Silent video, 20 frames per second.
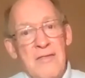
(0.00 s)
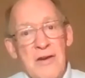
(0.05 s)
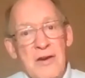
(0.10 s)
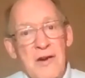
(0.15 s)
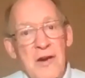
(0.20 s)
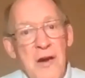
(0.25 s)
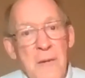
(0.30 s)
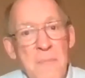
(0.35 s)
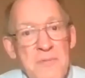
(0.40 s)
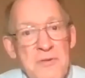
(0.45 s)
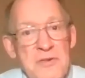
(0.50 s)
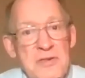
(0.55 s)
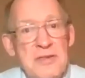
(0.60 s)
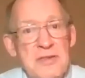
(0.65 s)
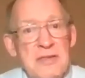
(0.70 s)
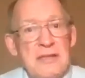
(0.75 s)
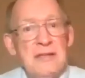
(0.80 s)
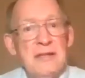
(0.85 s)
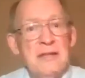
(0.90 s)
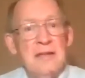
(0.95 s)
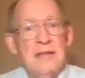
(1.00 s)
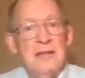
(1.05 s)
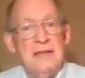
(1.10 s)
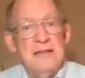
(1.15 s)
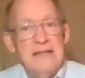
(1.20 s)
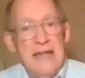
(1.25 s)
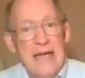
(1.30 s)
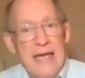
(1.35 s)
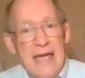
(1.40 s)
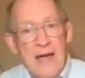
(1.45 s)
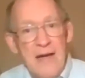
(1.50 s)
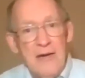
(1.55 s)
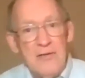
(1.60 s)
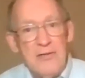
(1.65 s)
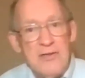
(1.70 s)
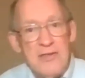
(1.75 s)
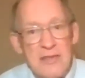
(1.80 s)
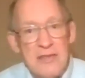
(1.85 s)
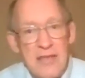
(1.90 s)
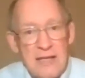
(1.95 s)
the ups and
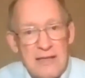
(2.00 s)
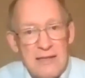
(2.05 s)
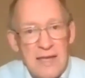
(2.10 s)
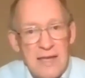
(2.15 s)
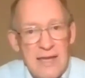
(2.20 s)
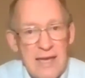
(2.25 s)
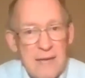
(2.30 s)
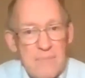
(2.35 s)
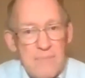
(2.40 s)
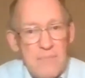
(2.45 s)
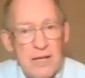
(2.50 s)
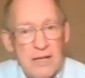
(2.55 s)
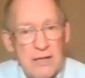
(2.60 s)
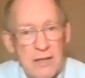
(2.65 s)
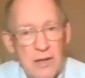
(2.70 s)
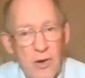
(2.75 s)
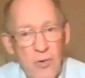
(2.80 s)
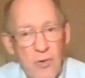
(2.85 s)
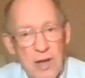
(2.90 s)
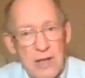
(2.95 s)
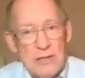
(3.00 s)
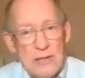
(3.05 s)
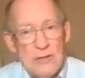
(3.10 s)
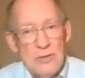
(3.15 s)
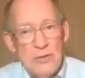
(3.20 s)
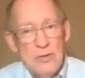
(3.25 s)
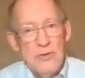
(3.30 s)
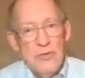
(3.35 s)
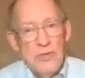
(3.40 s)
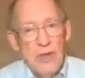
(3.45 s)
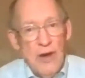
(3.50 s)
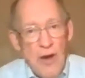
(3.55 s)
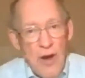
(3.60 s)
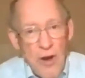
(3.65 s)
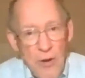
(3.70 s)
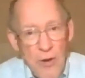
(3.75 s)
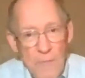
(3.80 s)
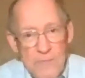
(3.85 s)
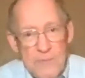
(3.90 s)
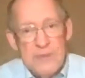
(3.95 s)
downs that they had been going through, the
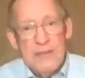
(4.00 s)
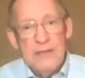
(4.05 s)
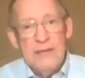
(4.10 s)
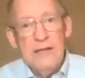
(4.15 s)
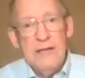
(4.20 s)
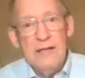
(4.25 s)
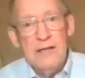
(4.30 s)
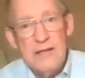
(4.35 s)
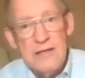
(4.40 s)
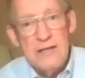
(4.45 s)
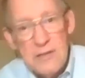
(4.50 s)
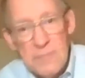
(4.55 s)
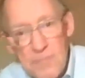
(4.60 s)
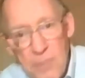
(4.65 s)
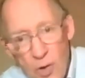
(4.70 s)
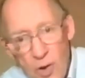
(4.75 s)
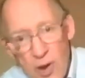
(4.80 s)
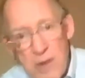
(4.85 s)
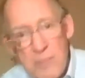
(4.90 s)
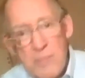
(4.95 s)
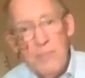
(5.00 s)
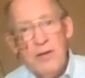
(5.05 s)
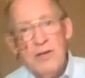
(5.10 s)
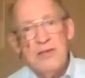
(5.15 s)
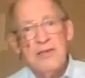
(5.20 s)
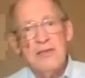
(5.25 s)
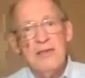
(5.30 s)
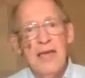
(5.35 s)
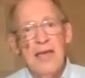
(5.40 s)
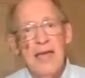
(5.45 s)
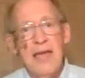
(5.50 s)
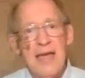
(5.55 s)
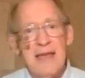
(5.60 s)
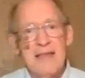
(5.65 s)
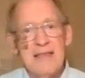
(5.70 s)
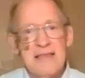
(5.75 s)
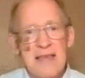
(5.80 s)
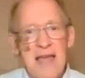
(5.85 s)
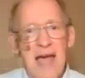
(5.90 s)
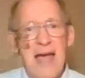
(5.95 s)
hopes and the disappointments, the
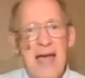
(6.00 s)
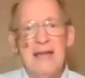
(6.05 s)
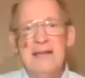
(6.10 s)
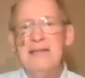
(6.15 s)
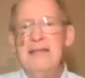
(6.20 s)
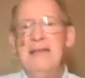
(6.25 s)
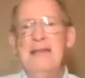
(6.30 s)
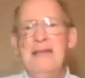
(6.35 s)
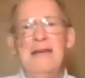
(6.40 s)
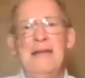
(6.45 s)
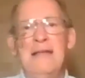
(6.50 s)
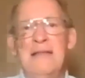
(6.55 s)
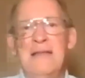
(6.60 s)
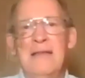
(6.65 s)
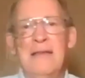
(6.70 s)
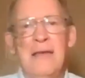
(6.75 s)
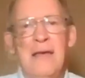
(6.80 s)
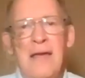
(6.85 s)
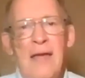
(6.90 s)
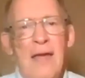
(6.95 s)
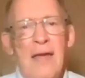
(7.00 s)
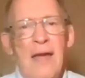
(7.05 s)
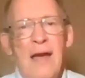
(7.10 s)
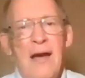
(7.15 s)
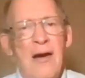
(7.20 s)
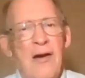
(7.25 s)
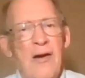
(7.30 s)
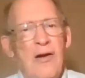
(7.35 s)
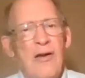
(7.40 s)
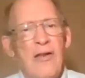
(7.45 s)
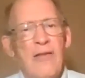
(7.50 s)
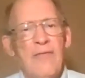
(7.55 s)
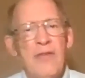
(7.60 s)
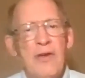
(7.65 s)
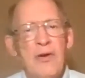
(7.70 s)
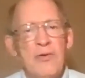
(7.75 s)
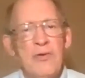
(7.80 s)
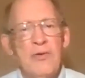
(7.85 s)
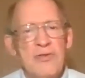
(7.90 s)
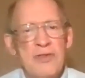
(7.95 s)
anxiety, and all
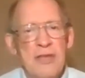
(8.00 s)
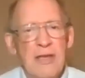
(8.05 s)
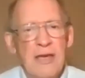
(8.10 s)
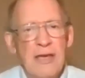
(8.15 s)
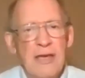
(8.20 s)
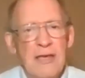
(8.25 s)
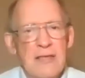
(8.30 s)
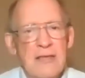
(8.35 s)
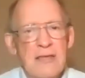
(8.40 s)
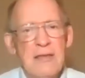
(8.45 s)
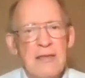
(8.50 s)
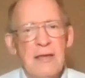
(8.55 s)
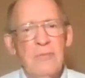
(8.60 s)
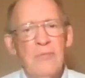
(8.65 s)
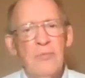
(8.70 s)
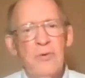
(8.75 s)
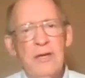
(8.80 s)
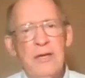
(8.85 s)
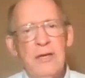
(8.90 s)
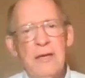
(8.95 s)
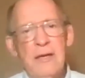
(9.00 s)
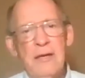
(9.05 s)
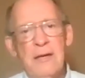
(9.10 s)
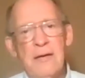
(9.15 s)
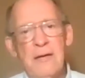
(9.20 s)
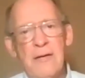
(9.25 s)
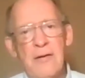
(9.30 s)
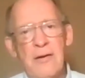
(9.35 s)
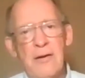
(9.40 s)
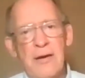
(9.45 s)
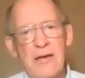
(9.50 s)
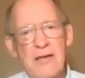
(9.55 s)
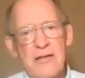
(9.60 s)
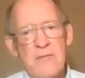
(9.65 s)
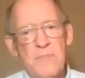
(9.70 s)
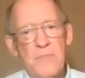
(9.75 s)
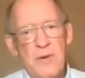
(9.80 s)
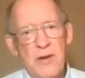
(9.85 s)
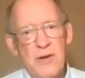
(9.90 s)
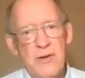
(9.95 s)
of those things that we are
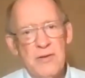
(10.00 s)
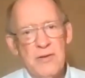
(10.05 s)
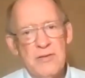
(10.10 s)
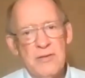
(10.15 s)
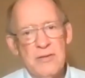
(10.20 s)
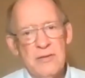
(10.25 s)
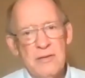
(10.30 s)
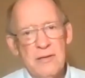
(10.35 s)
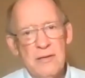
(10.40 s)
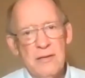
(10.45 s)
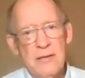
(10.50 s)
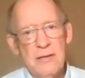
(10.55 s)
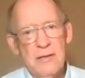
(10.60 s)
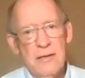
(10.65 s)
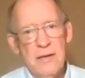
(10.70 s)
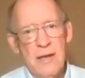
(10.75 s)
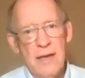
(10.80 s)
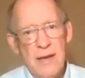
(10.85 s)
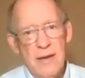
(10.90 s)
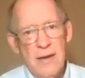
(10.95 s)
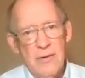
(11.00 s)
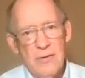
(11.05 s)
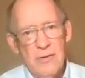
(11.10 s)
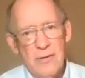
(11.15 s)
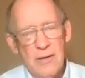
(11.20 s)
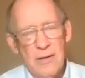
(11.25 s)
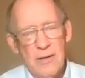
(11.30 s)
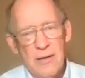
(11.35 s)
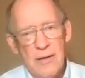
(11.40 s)
experiencing now.